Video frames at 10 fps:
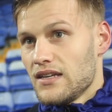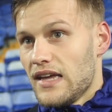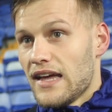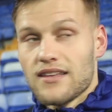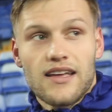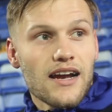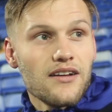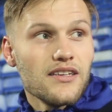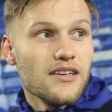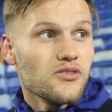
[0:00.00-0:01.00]
Yeah, the
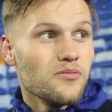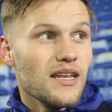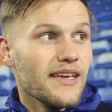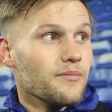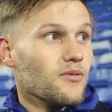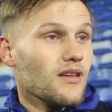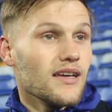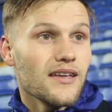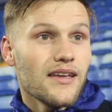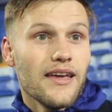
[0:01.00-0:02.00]
crowd is unbelievable.
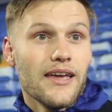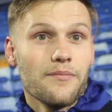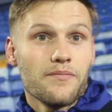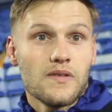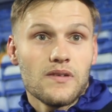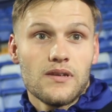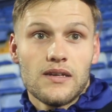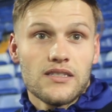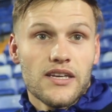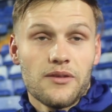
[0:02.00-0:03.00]
Like,
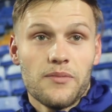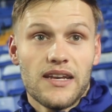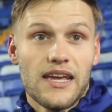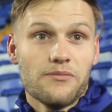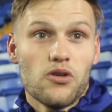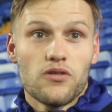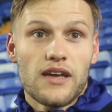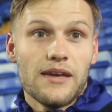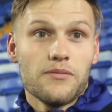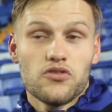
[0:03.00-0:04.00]
singing my name all
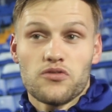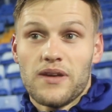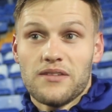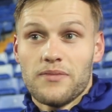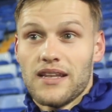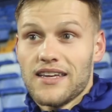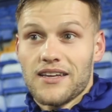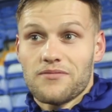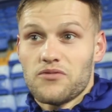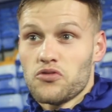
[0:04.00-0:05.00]
game, it just makes me, like,
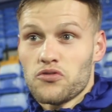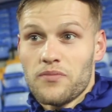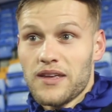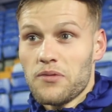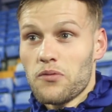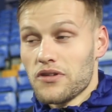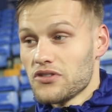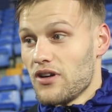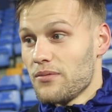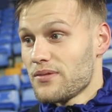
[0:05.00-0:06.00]
doesn't make me want to
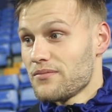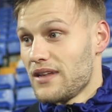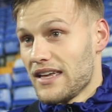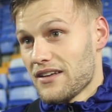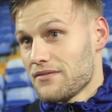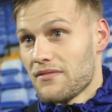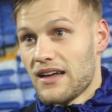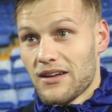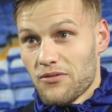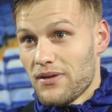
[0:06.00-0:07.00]
stop. Like,
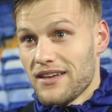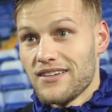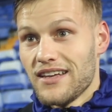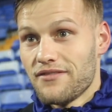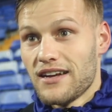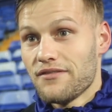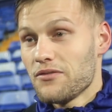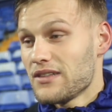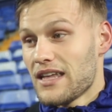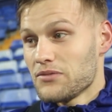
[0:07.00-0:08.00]
I'm playing there forever
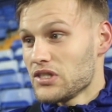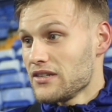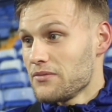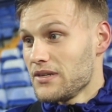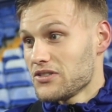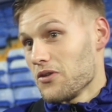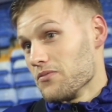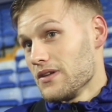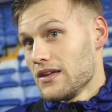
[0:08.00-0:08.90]
with them singing me, so.